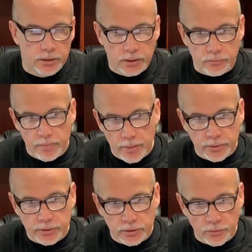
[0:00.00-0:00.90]
Now remember,
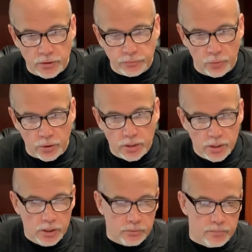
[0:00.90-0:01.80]
it says, verse 4,
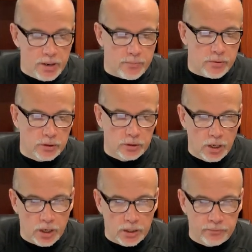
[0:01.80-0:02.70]
"Remember the
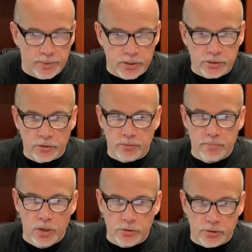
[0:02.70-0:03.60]
law of my servant
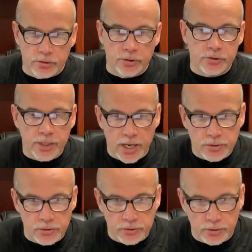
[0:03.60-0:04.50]
Moses, the
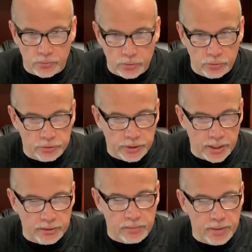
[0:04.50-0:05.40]
statutes and the rules that
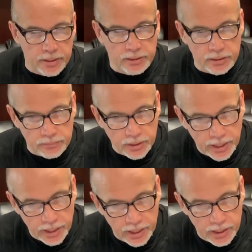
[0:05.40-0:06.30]
I commanded him
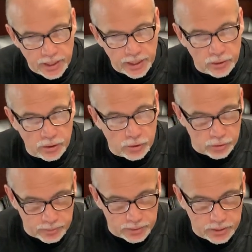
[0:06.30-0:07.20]
at
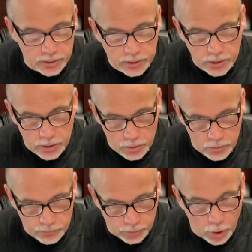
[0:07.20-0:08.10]
Horeb
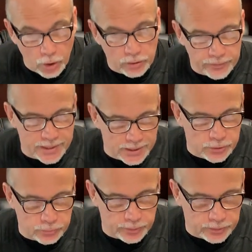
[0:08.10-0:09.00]
for all of
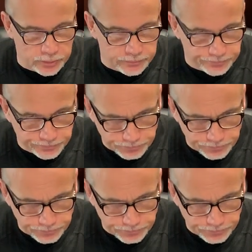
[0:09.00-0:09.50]
Israel."